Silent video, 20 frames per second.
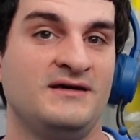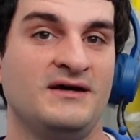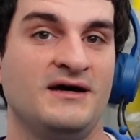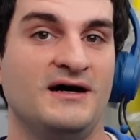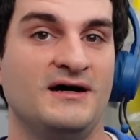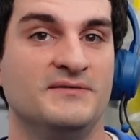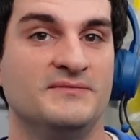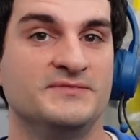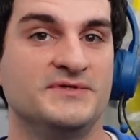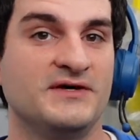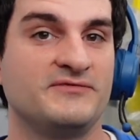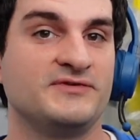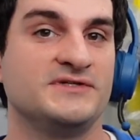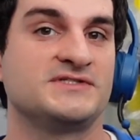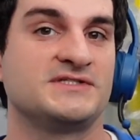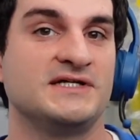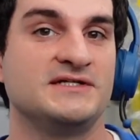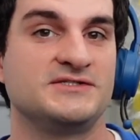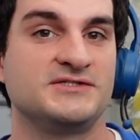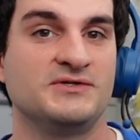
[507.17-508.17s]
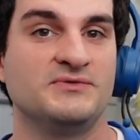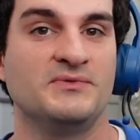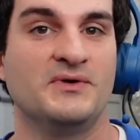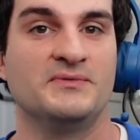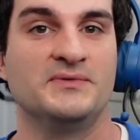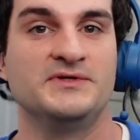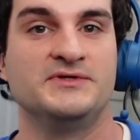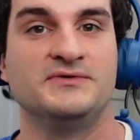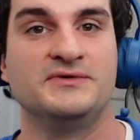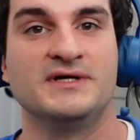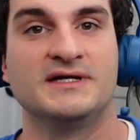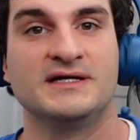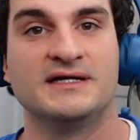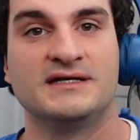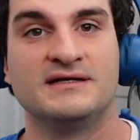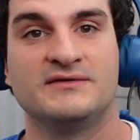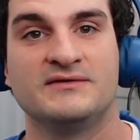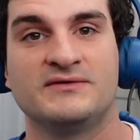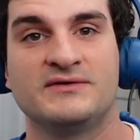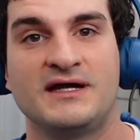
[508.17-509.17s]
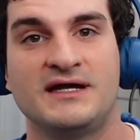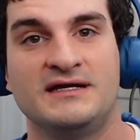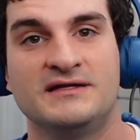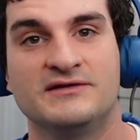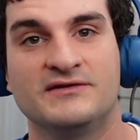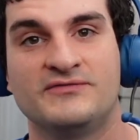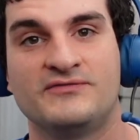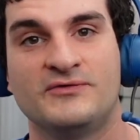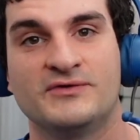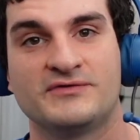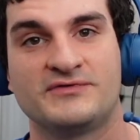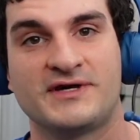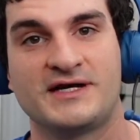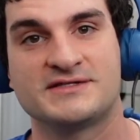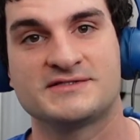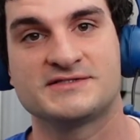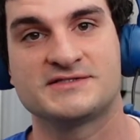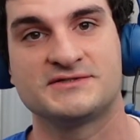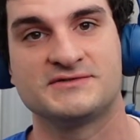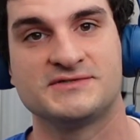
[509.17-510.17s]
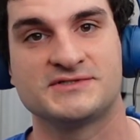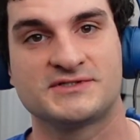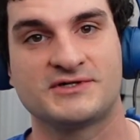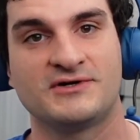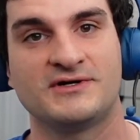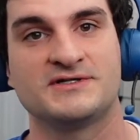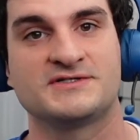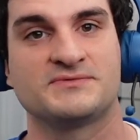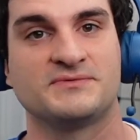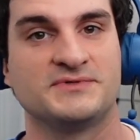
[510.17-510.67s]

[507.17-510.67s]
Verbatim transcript: Um, definitely stay tuned when we do get in any of the four thousand series cards.